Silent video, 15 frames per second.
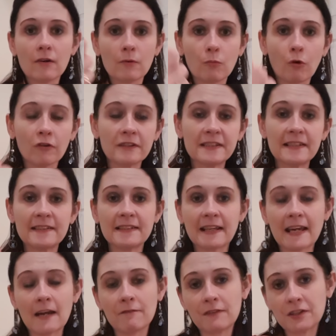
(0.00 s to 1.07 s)
wanting to
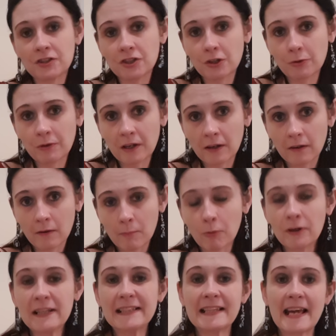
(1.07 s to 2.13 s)
give it to you, but
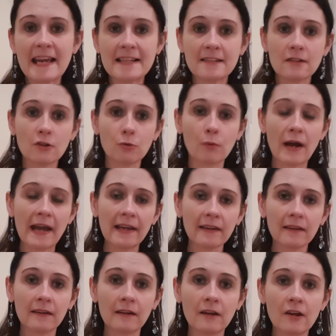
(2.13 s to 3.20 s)
it's hidden away.
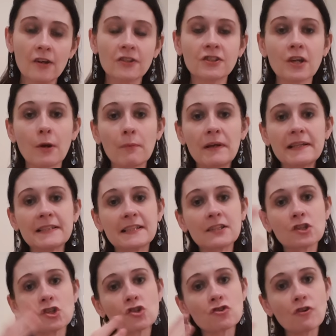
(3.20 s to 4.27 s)
So he's
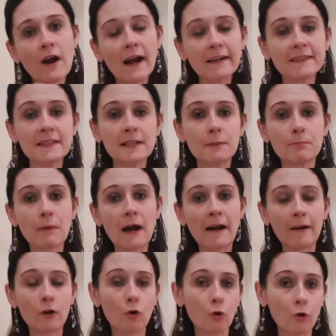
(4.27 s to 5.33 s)
distracted
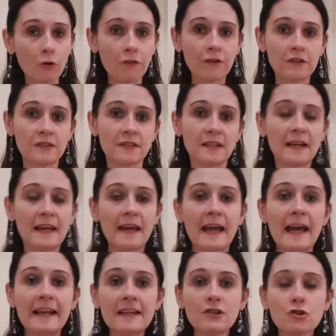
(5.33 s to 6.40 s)
by others.
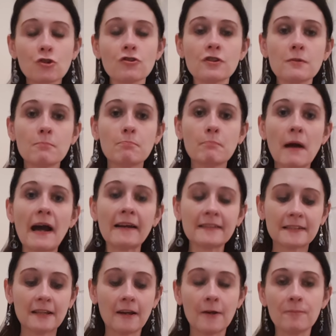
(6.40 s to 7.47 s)
And it doesn't
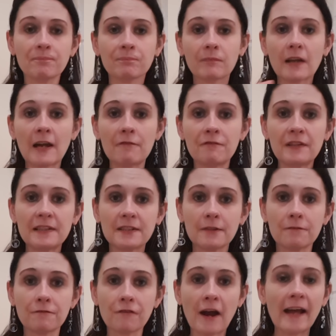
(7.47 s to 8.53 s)
matter if it's a
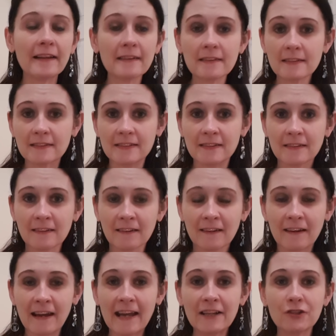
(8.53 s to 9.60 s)
friend.
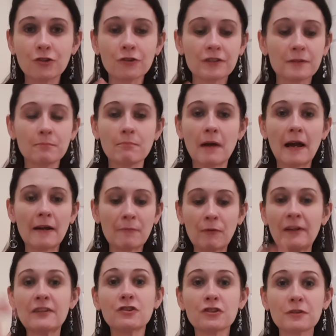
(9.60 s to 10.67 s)
It doesn't matter.
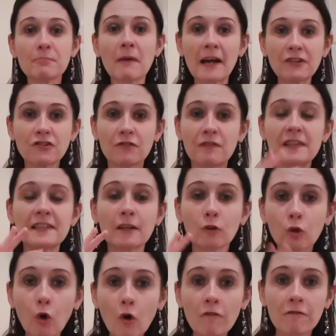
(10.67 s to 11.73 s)
Well, it doesn't matter if it's a
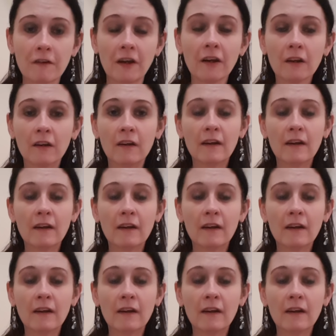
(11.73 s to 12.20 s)
lover.